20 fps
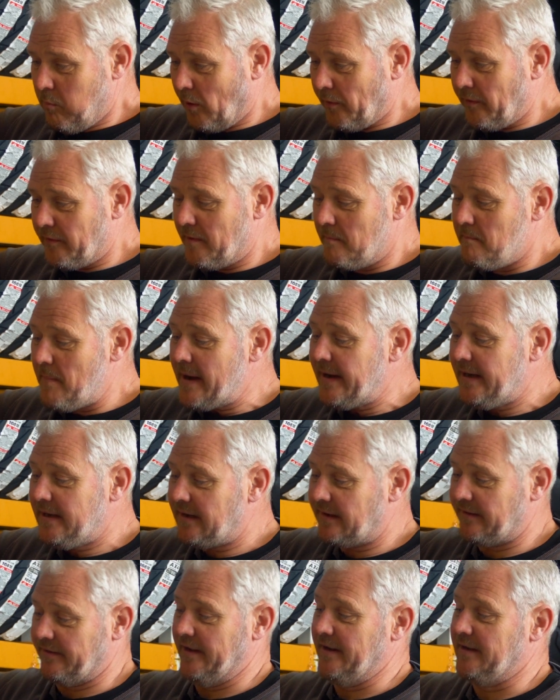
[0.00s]
One of the
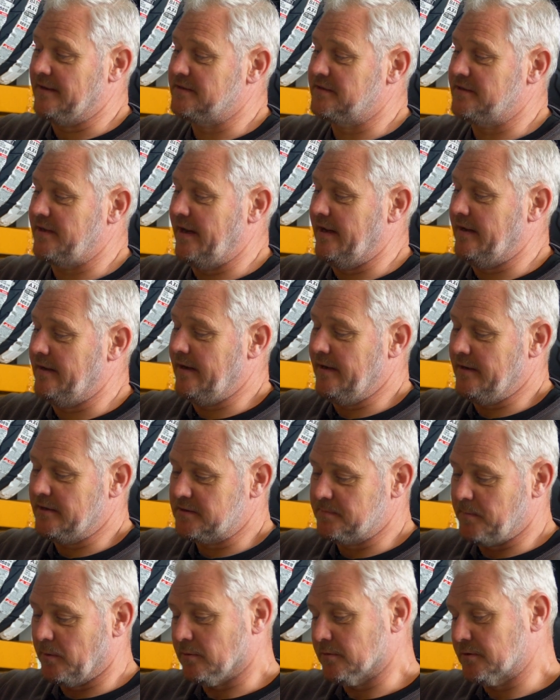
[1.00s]
main things in a
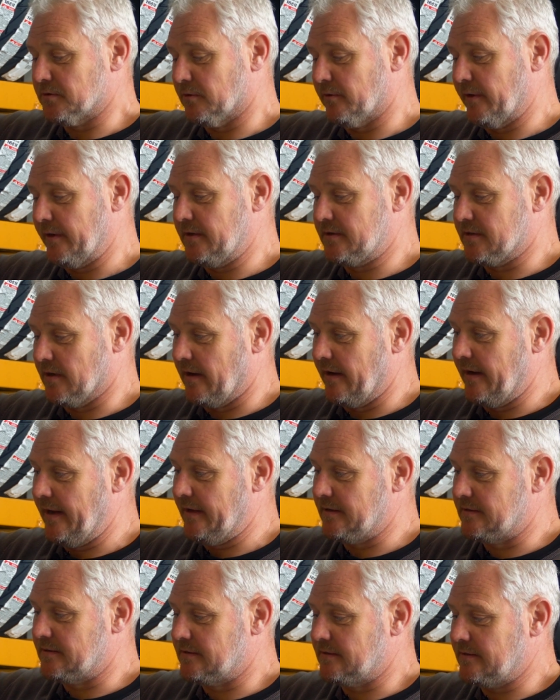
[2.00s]
sport touring tyre
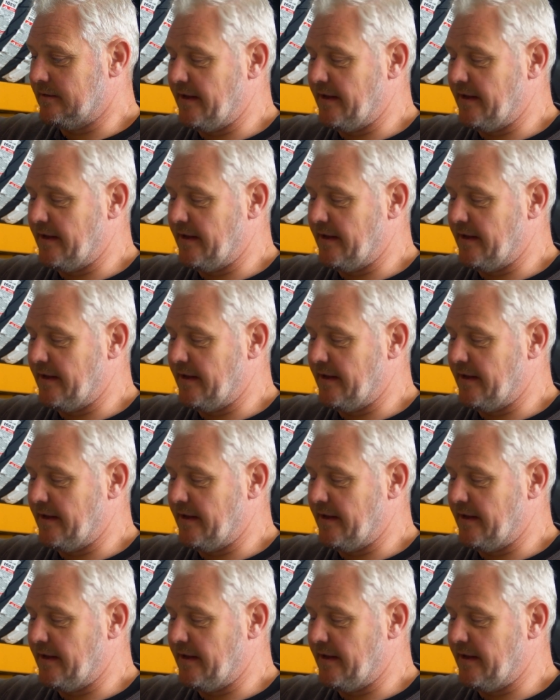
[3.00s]
is